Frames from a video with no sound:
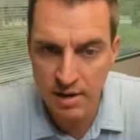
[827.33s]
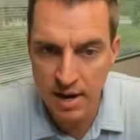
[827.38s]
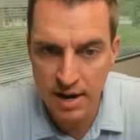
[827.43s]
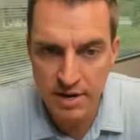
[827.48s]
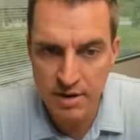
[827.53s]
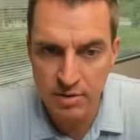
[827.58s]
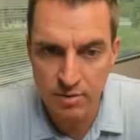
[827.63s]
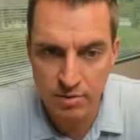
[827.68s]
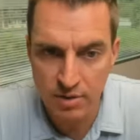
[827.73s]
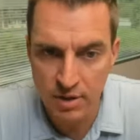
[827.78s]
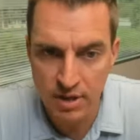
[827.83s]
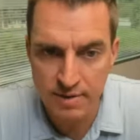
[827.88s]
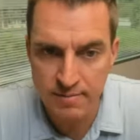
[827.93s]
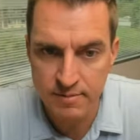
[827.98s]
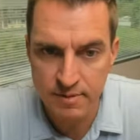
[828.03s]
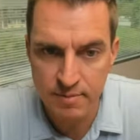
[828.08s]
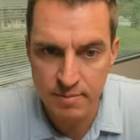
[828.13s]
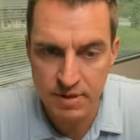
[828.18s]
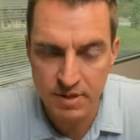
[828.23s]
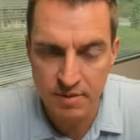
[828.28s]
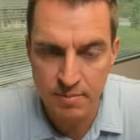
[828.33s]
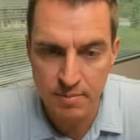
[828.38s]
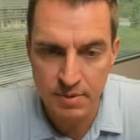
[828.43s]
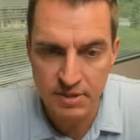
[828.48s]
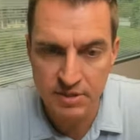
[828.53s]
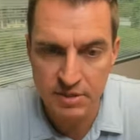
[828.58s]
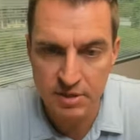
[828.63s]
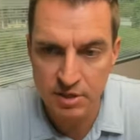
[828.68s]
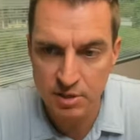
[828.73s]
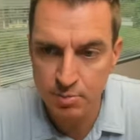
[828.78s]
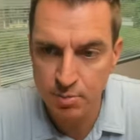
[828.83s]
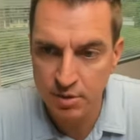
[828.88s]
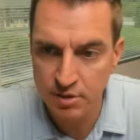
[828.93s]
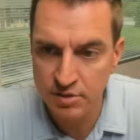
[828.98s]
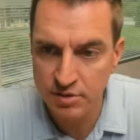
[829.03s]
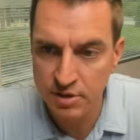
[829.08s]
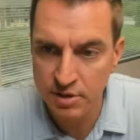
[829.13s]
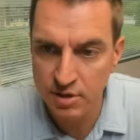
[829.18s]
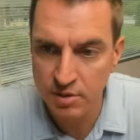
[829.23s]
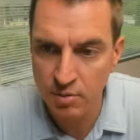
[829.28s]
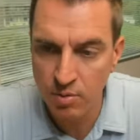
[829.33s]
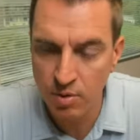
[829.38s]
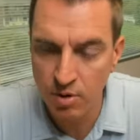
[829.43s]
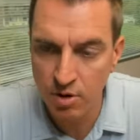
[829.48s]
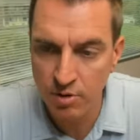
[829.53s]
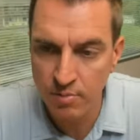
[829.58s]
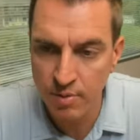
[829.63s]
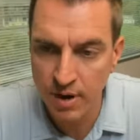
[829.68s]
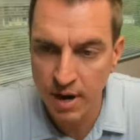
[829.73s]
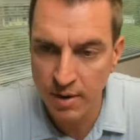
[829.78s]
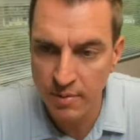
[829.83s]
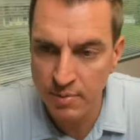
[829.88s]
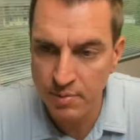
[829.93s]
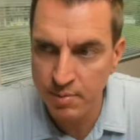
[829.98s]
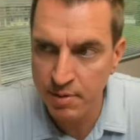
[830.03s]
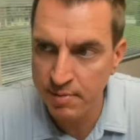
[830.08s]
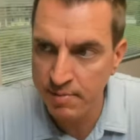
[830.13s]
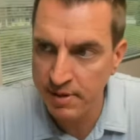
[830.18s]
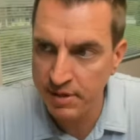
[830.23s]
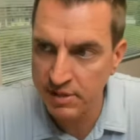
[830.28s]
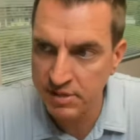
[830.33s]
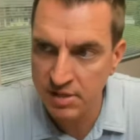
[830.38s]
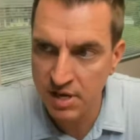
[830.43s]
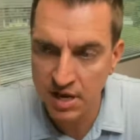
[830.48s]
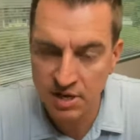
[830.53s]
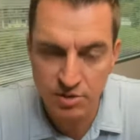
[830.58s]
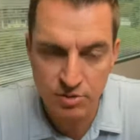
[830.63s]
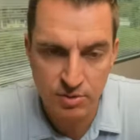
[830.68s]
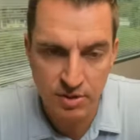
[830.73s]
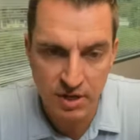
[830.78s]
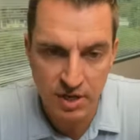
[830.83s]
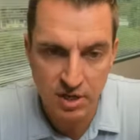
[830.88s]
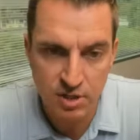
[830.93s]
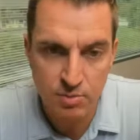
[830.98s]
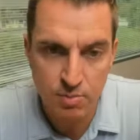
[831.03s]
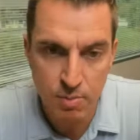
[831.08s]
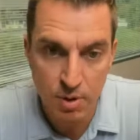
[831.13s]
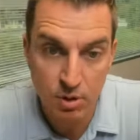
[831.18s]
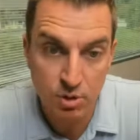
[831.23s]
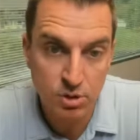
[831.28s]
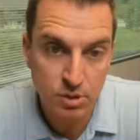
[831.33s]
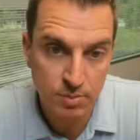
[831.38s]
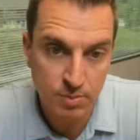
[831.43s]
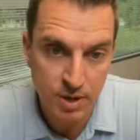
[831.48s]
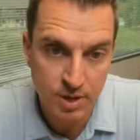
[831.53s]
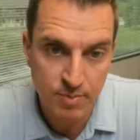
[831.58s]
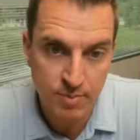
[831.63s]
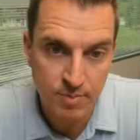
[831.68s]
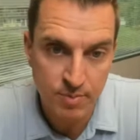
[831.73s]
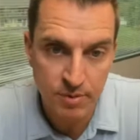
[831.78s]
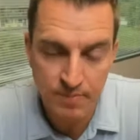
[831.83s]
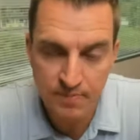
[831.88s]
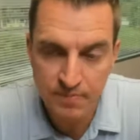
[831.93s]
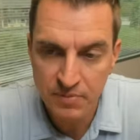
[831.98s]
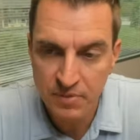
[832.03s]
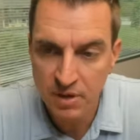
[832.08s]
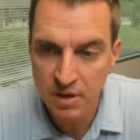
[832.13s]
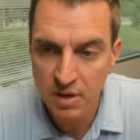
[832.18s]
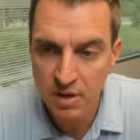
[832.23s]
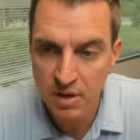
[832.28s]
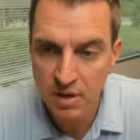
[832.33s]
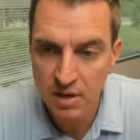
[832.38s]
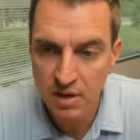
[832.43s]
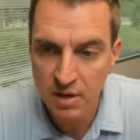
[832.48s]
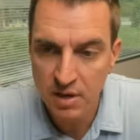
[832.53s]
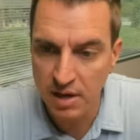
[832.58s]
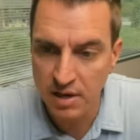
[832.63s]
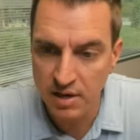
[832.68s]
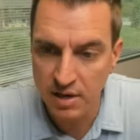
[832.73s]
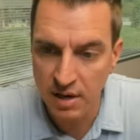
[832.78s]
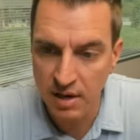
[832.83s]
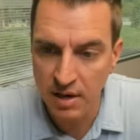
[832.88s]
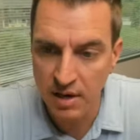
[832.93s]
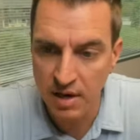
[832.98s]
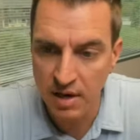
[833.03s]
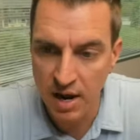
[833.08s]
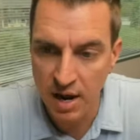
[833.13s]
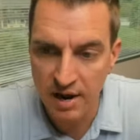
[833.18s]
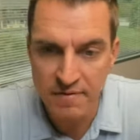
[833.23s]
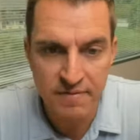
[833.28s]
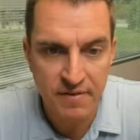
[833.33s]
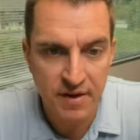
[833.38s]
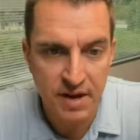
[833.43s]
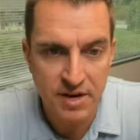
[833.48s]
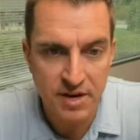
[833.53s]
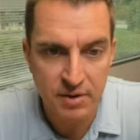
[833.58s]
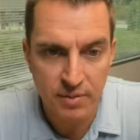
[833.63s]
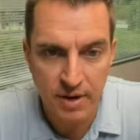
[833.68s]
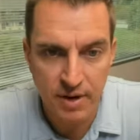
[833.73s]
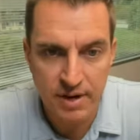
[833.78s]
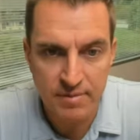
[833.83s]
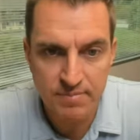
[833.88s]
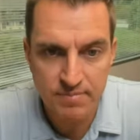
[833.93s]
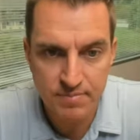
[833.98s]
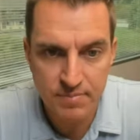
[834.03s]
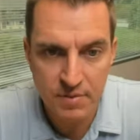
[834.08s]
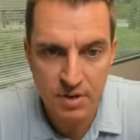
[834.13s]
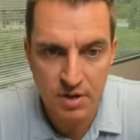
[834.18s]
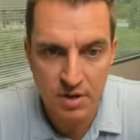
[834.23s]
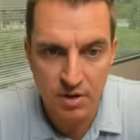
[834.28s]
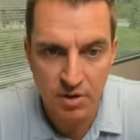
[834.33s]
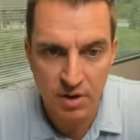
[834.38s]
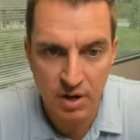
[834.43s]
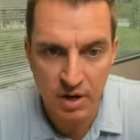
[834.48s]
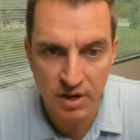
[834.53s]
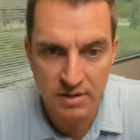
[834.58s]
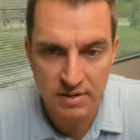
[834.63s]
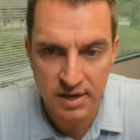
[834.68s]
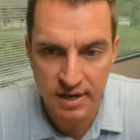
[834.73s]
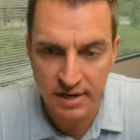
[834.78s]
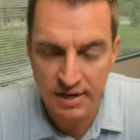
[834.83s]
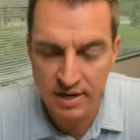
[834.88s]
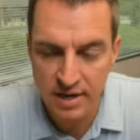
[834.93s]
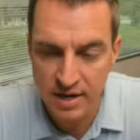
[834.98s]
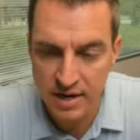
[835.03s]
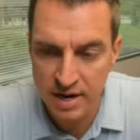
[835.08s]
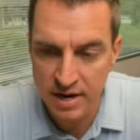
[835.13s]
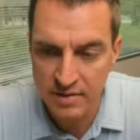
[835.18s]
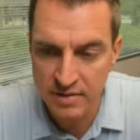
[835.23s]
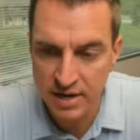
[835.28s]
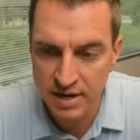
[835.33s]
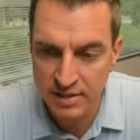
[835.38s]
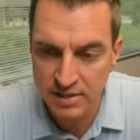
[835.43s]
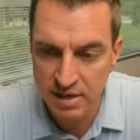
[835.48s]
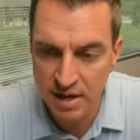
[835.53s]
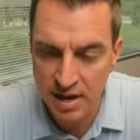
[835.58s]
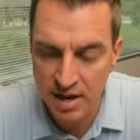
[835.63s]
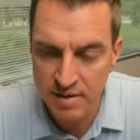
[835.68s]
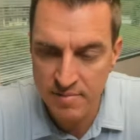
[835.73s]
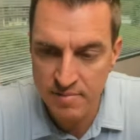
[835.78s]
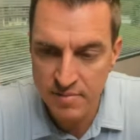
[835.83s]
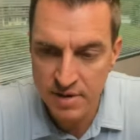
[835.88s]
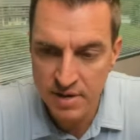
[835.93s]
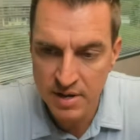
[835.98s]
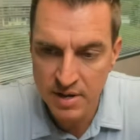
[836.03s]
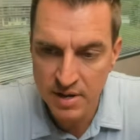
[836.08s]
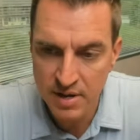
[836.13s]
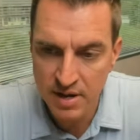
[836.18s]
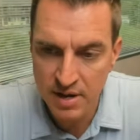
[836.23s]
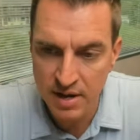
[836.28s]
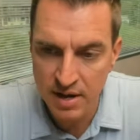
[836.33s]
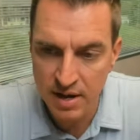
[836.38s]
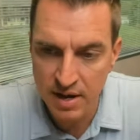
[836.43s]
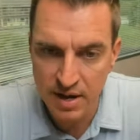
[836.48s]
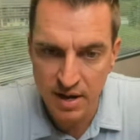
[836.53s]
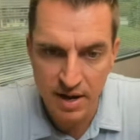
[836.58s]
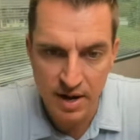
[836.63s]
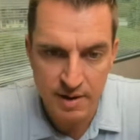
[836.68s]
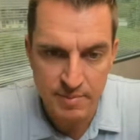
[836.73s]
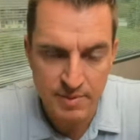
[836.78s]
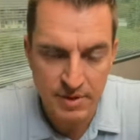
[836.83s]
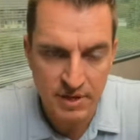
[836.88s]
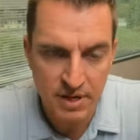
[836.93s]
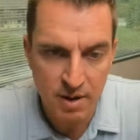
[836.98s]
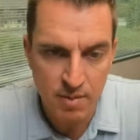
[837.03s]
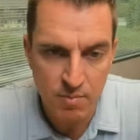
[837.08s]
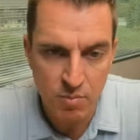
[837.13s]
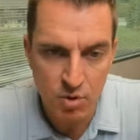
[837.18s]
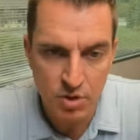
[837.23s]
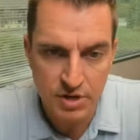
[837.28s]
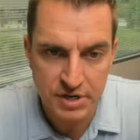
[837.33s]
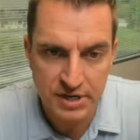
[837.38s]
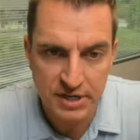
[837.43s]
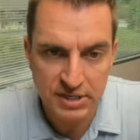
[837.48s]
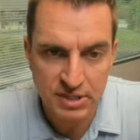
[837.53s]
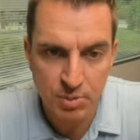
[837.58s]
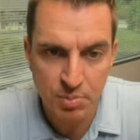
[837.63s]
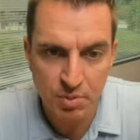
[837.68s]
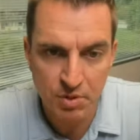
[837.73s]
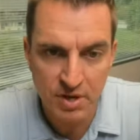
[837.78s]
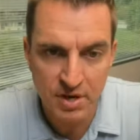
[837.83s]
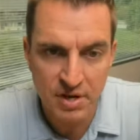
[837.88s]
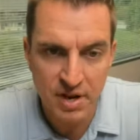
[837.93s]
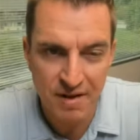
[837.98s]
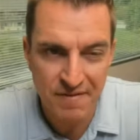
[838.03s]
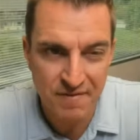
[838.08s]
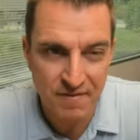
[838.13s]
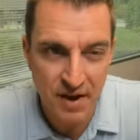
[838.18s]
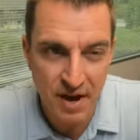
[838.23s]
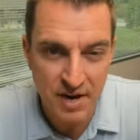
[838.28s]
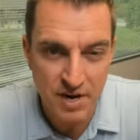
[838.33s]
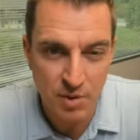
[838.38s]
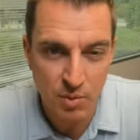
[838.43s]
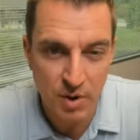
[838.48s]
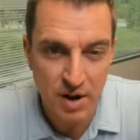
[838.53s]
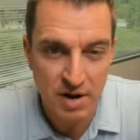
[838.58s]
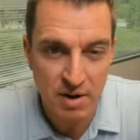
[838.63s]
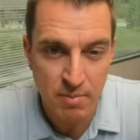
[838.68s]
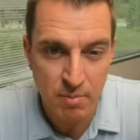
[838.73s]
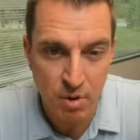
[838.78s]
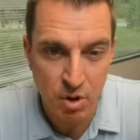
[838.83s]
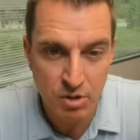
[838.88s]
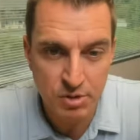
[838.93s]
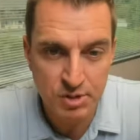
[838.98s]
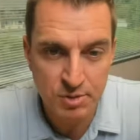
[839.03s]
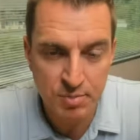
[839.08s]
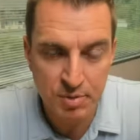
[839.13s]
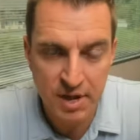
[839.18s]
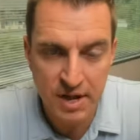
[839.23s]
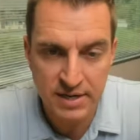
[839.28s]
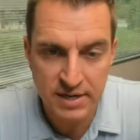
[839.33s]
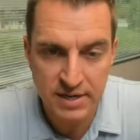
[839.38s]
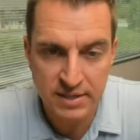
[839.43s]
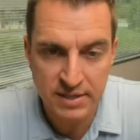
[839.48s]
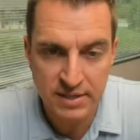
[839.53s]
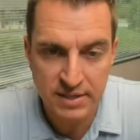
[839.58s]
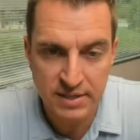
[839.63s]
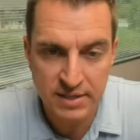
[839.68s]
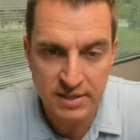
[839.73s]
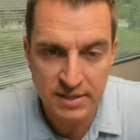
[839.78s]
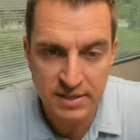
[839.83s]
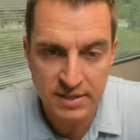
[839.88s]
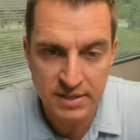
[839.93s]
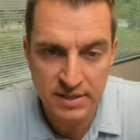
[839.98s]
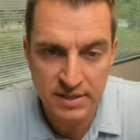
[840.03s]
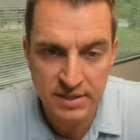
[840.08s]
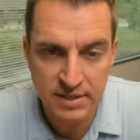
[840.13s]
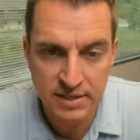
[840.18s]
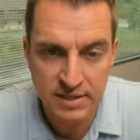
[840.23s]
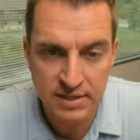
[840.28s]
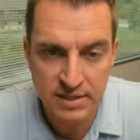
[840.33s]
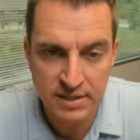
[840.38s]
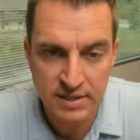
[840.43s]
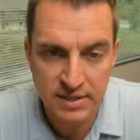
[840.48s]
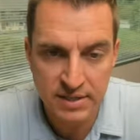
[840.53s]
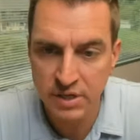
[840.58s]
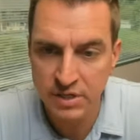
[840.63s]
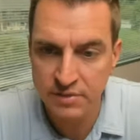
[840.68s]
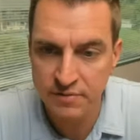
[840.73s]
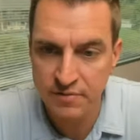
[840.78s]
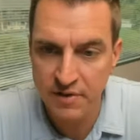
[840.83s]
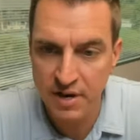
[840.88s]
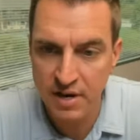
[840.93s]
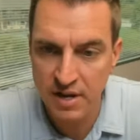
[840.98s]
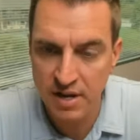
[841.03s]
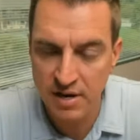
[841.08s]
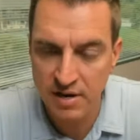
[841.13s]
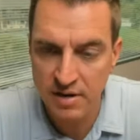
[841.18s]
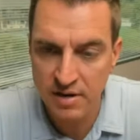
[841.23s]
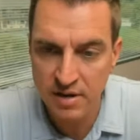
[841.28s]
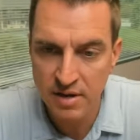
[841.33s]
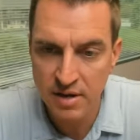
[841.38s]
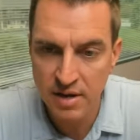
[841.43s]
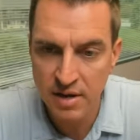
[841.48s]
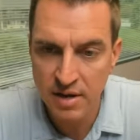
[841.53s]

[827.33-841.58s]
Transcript: don't claim to be the busiest person in the world, but I would put my schedule against most people. And I find a way. I cut out that time. I become more disciplined. I find a way to multiply time so that I can always fit in